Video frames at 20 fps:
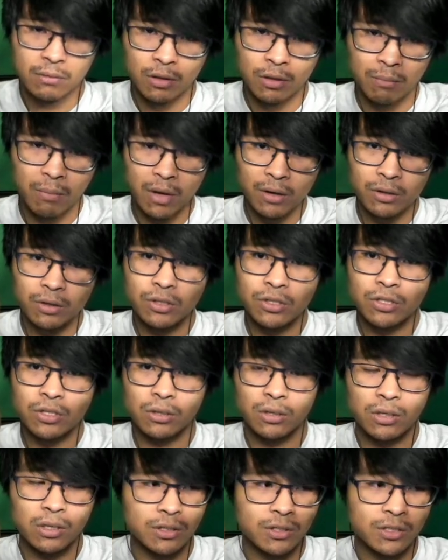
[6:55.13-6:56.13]
The monitors
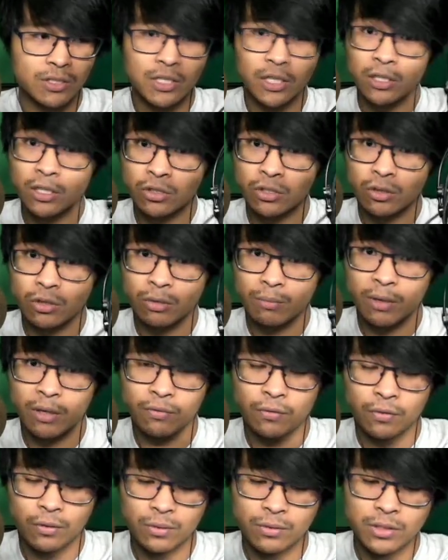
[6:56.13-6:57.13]
are 600 ohm
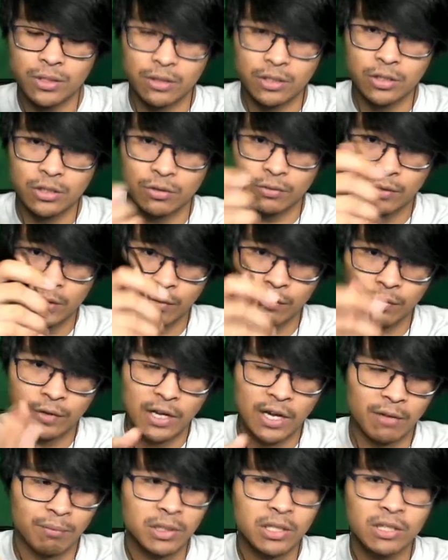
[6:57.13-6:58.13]
headphones, and these are
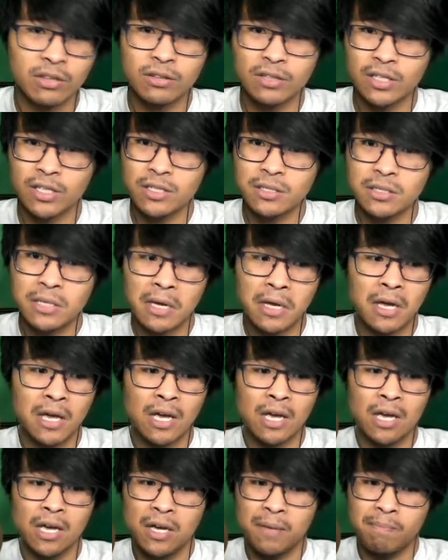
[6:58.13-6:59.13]
55. But the thing is,
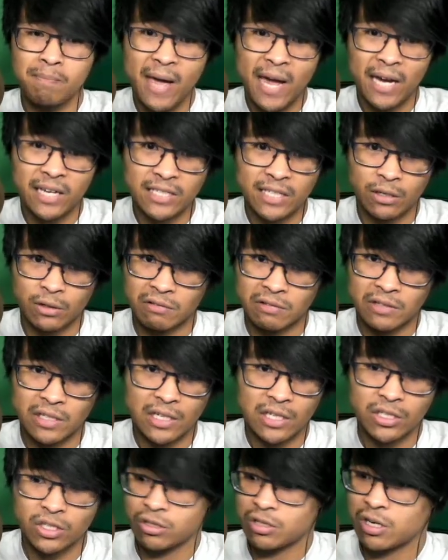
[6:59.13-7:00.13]
max out on
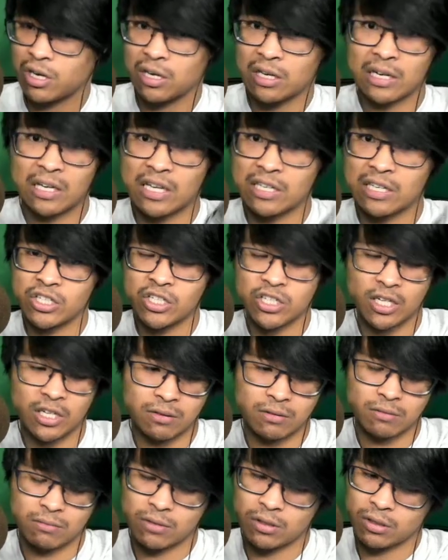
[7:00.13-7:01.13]
these, you're not going to shit.
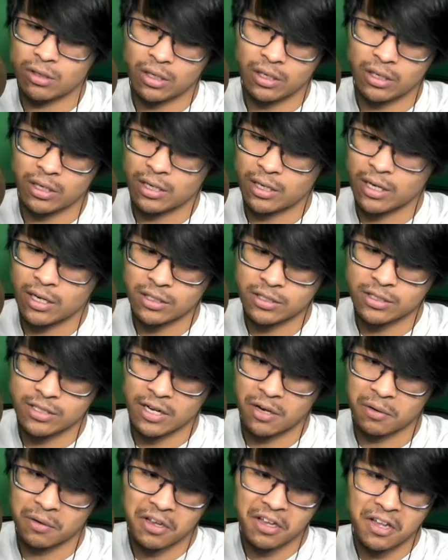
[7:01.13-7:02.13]
You're not going to get any
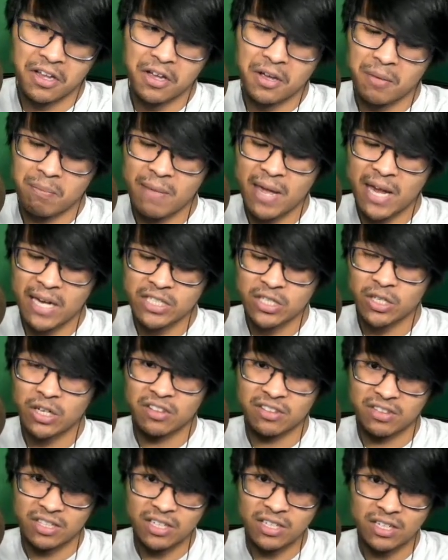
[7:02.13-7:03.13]
sound. Max out
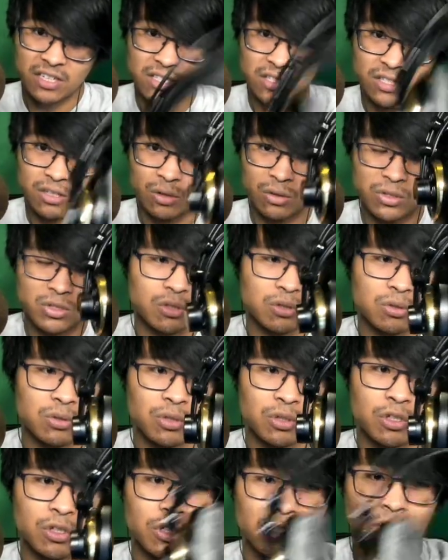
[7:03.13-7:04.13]
on these, and also
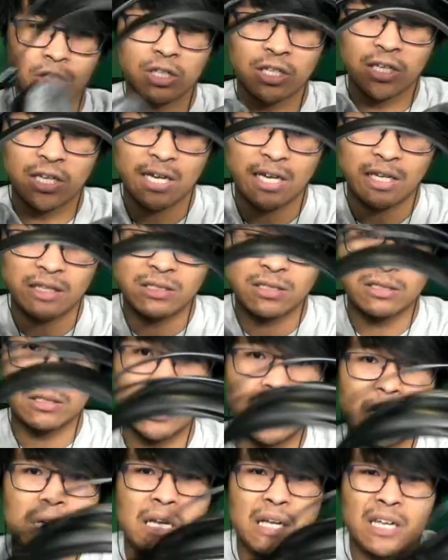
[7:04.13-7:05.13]
you're going to get
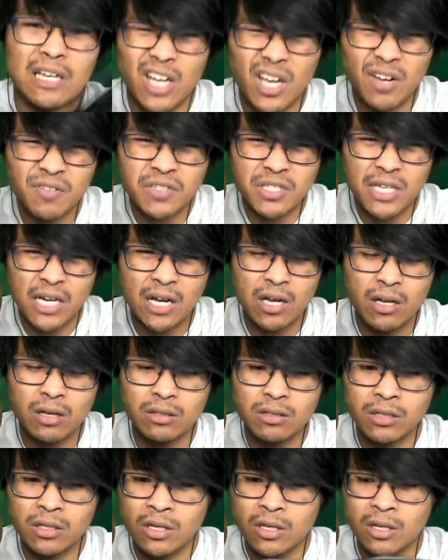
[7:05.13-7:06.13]
enough
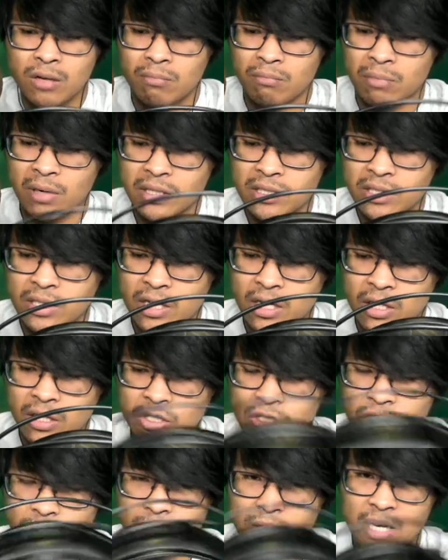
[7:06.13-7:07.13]
sound. But
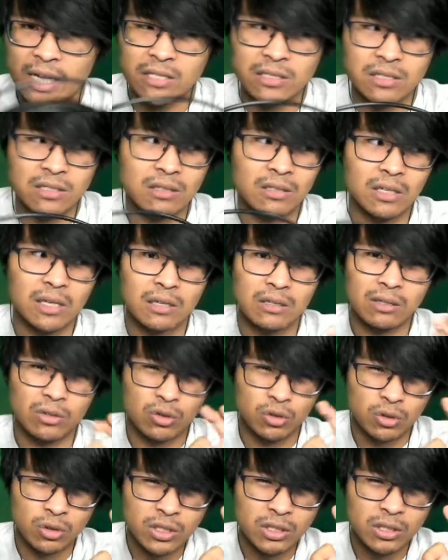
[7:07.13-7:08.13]
to get like
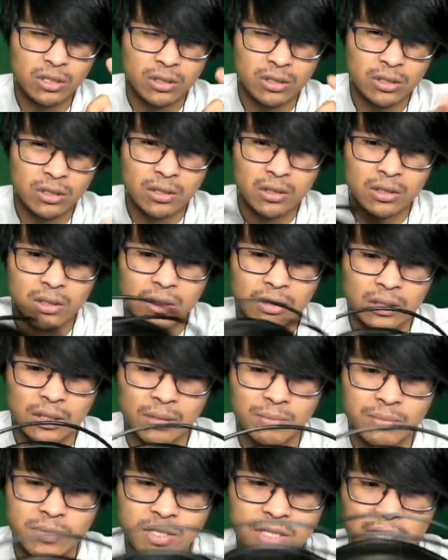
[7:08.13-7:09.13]
good
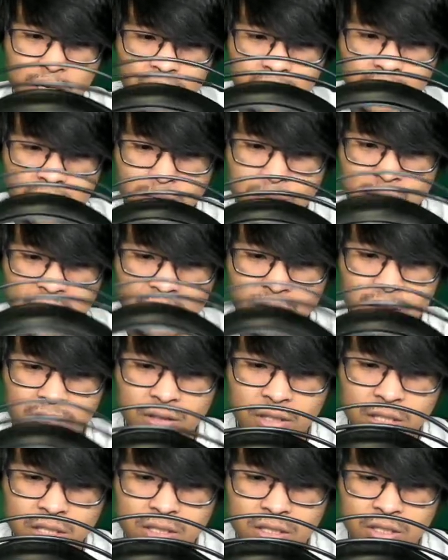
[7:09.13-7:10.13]
sound coming out of
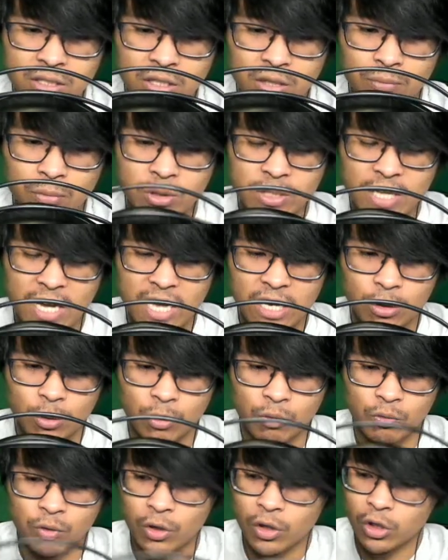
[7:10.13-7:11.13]
these, the most
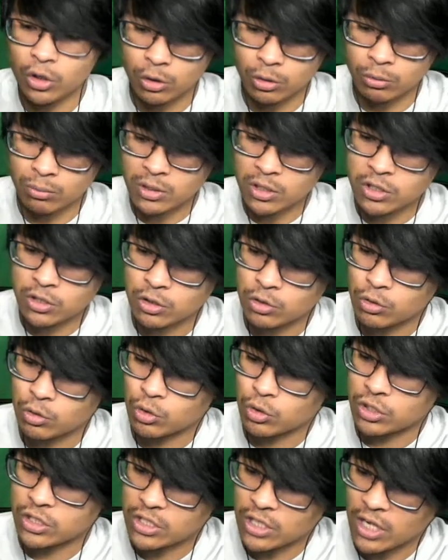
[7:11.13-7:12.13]
adequate volume is to
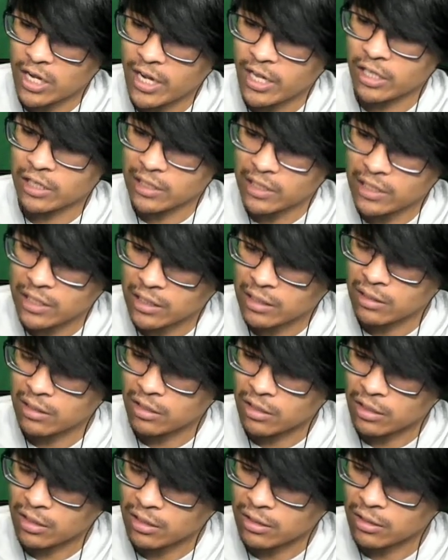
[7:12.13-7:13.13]
dial
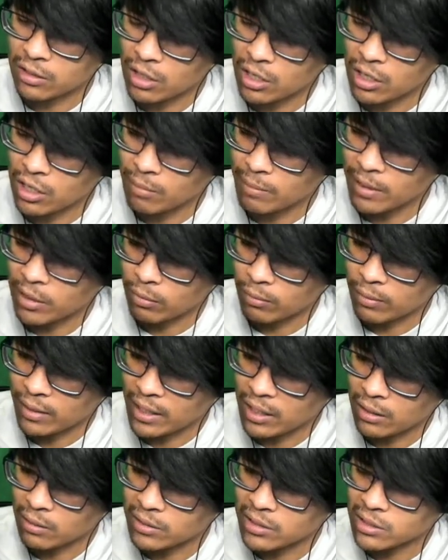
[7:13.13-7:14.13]
in the knob at
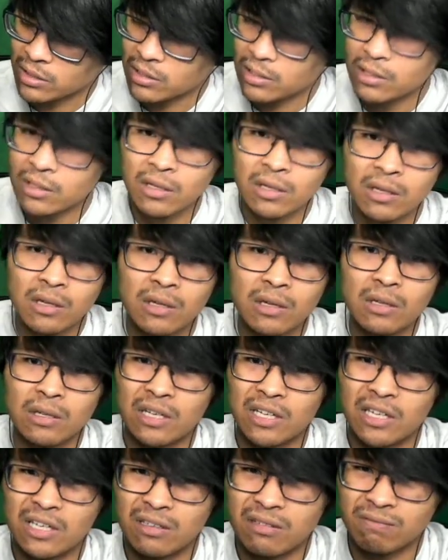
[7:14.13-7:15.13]
around
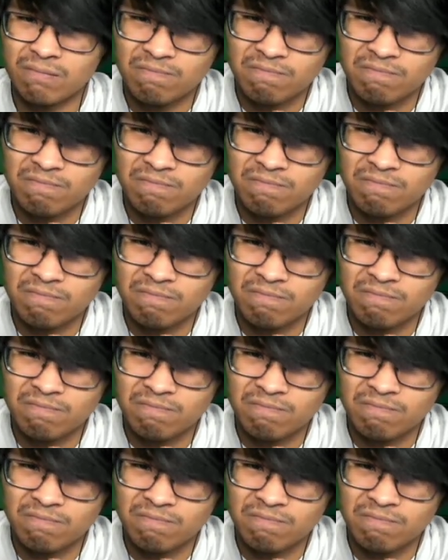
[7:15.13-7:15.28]
like